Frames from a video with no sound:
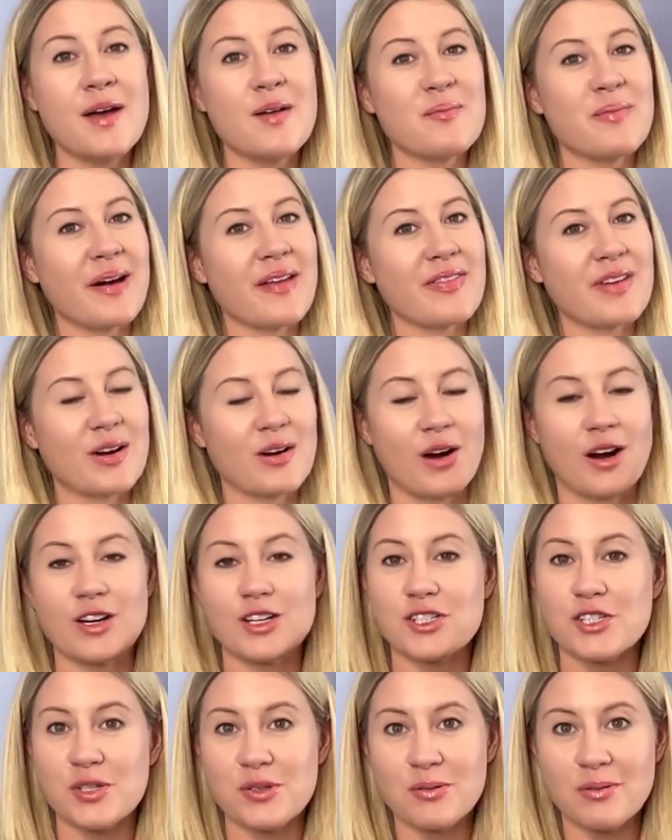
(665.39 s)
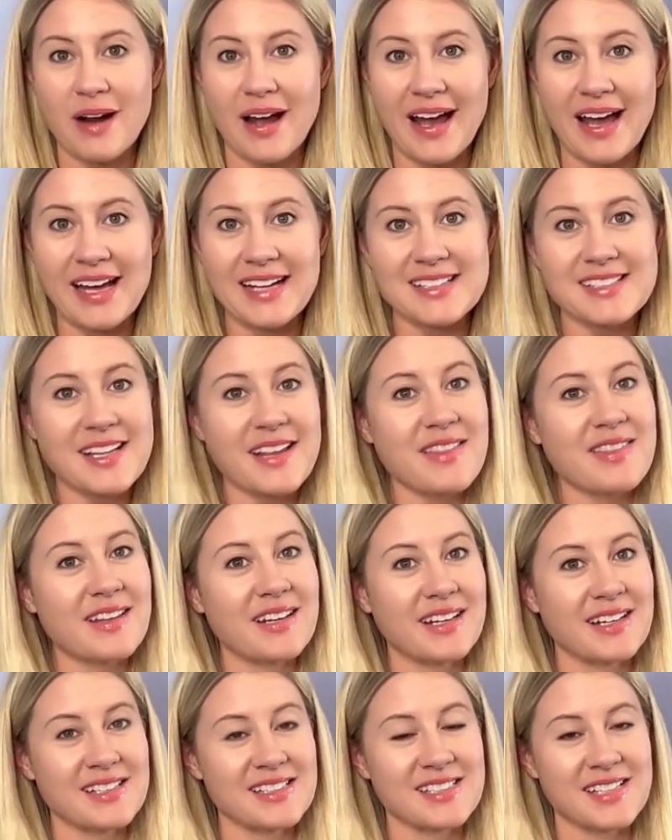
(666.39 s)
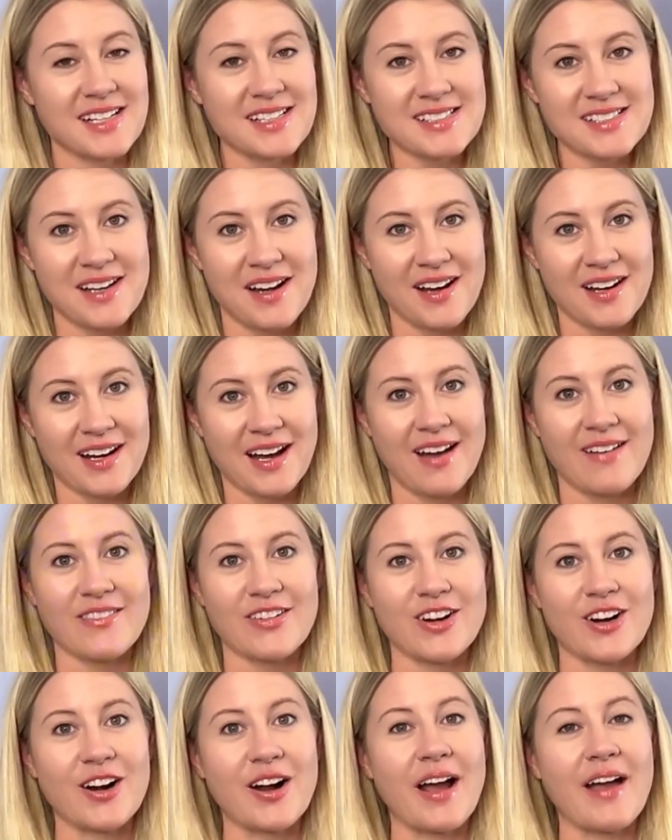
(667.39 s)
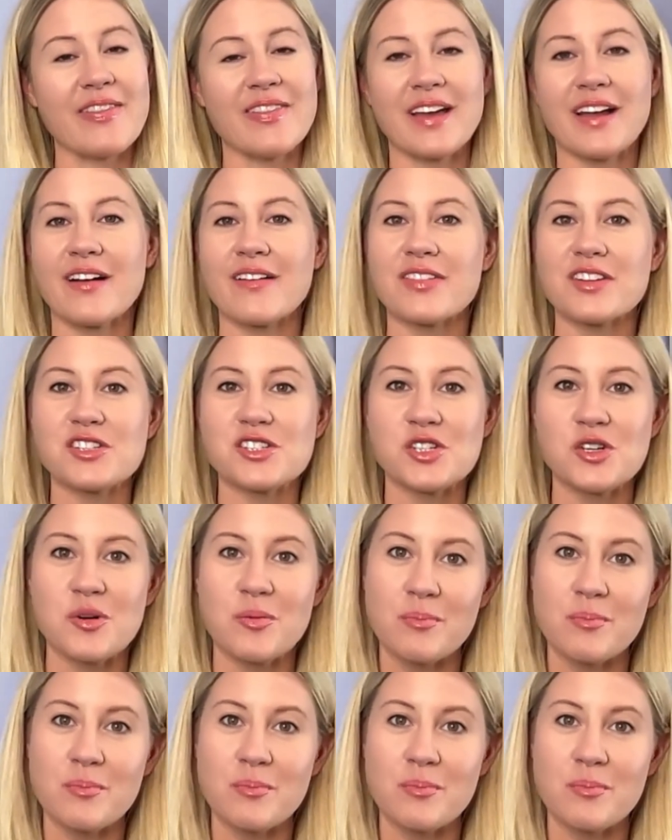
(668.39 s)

But there are two rides that it does not cover, and they are the two